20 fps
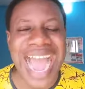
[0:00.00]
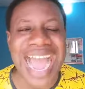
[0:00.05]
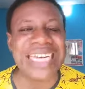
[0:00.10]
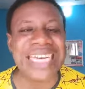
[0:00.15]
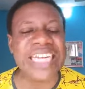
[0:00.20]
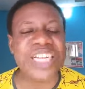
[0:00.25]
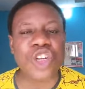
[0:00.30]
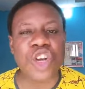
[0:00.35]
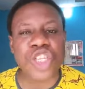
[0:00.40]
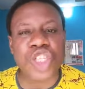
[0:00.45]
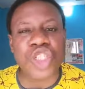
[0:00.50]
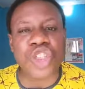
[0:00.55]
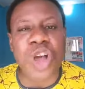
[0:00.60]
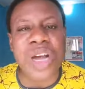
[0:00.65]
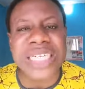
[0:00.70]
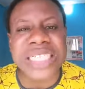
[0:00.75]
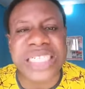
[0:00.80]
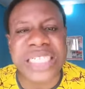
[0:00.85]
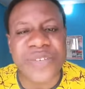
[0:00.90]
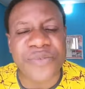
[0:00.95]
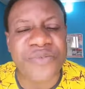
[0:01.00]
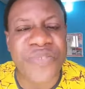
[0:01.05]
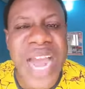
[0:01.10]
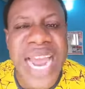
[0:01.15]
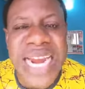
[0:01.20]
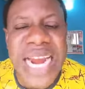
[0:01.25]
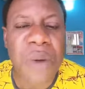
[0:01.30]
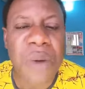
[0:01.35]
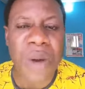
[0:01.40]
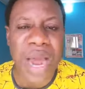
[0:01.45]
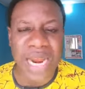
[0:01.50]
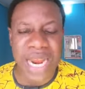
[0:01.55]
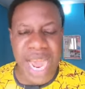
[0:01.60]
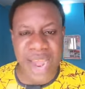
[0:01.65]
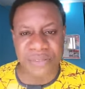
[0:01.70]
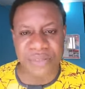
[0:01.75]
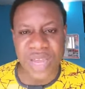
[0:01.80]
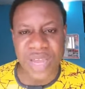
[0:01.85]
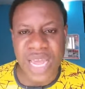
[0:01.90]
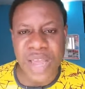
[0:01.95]
And it does not define our
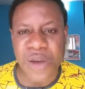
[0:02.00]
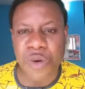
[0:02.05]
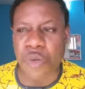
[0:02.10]
life.